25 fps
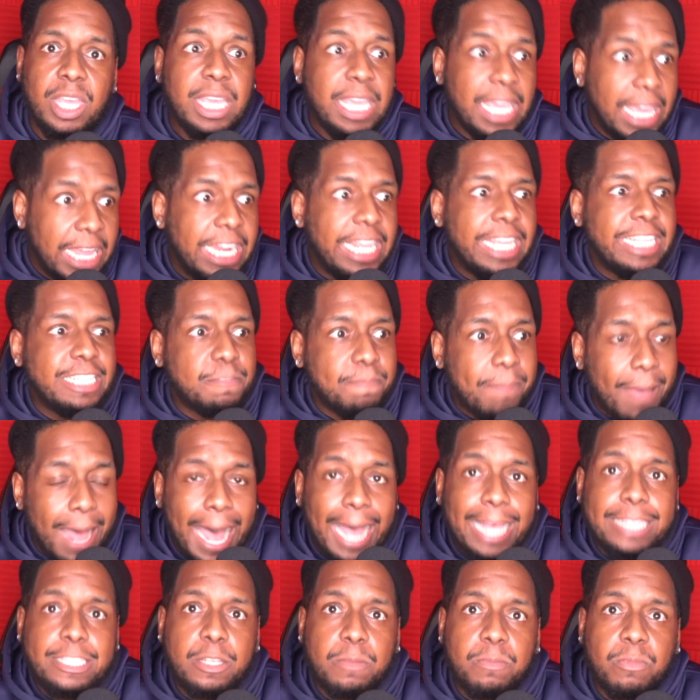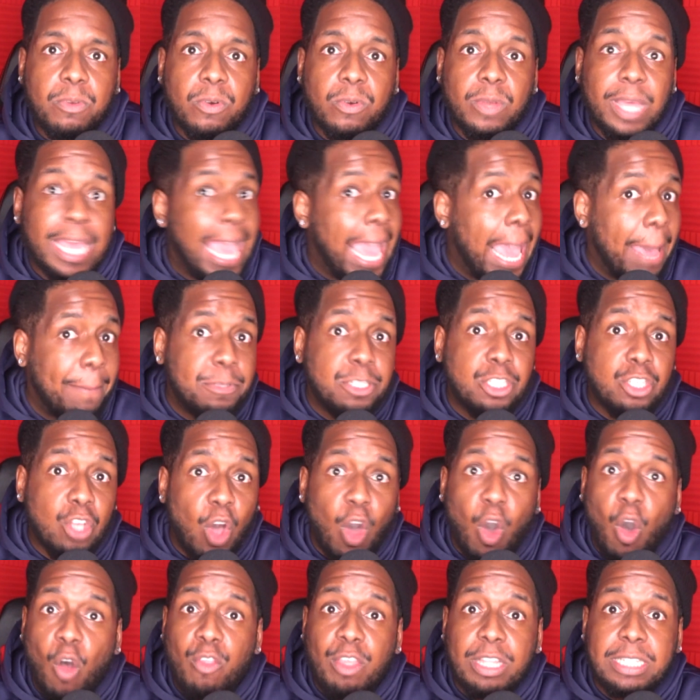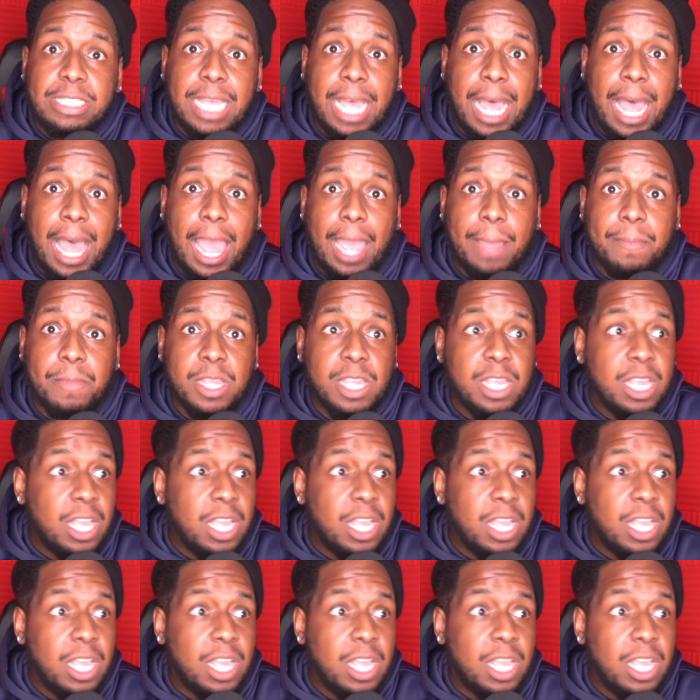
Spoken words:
It is possible. It happens all the time.